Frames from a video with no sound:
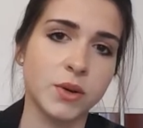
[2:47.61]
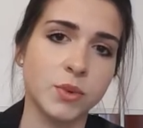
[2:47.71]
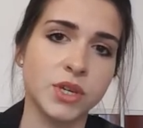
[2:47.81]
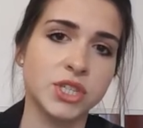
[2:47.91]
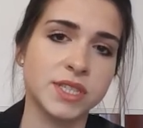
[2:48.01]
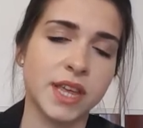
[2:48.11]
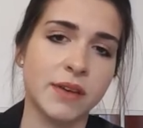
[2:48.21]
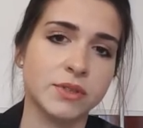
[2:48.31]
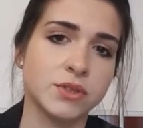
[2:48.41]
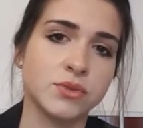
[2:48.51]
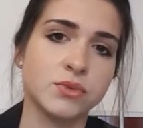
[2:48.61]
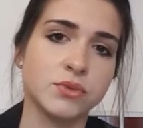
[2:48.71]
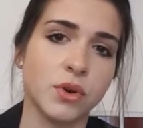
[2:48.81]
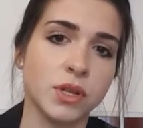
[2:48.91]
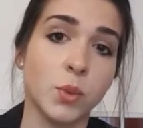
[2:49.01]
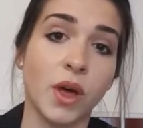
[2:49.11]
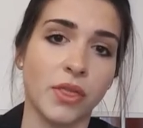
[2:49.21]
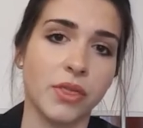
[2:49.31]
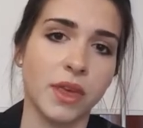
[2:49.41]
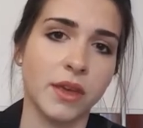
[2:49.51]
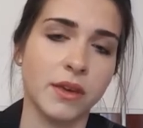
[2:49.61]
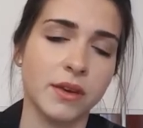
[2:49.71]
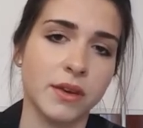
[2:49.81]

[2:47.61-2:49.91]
We just have to do only one thing,